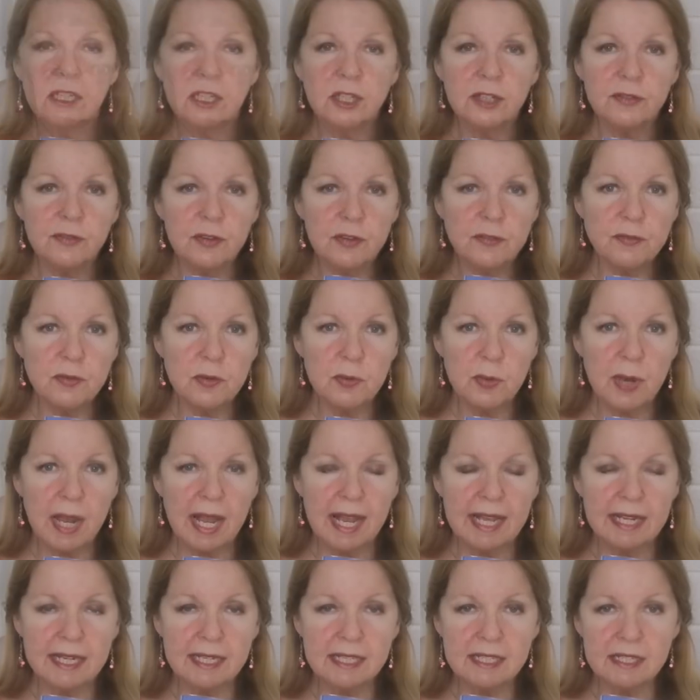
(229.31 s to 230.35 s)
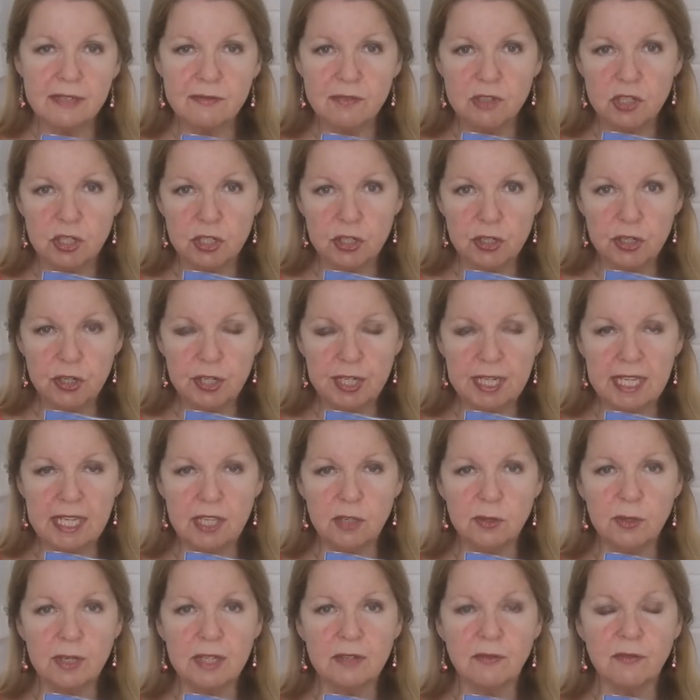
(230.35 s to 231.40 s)
Look for varieties of jerky.
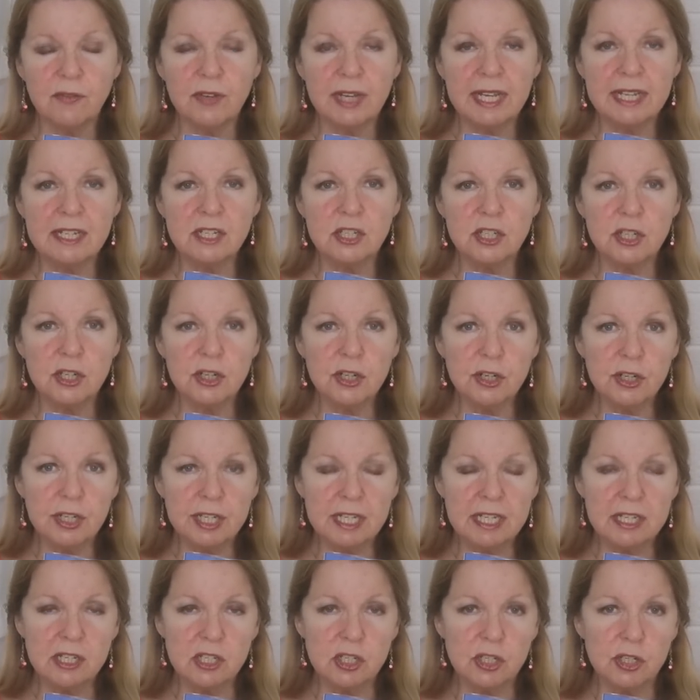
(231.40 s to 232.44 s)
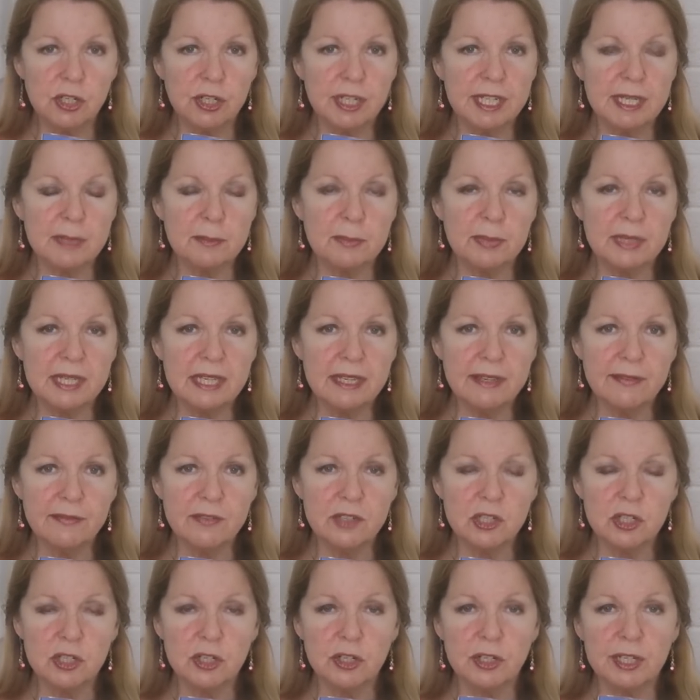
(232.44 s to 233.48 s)
You can find turkey jerky,
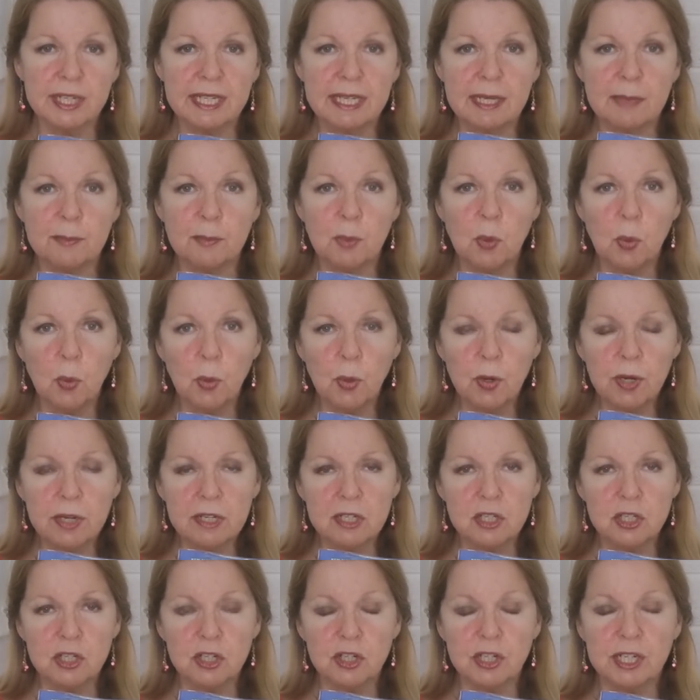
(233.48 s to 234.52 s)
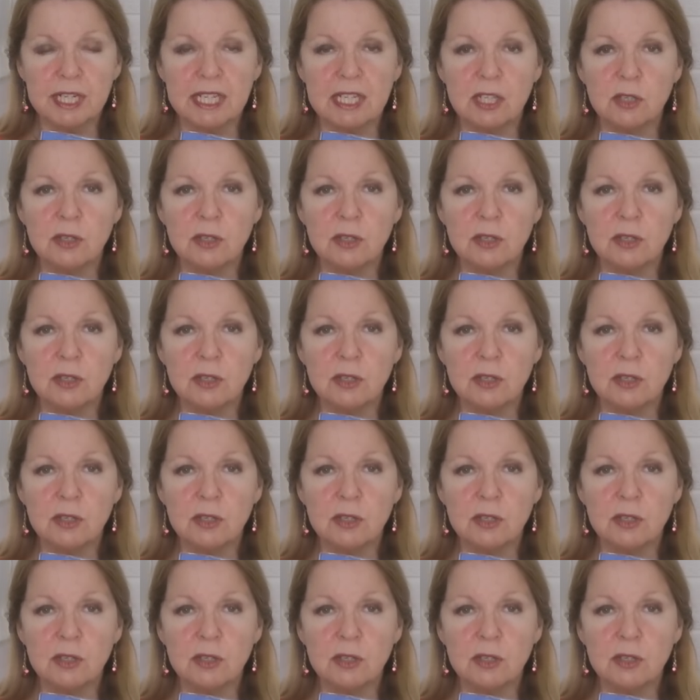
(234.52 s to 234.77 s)
beef jerky, pork jerky.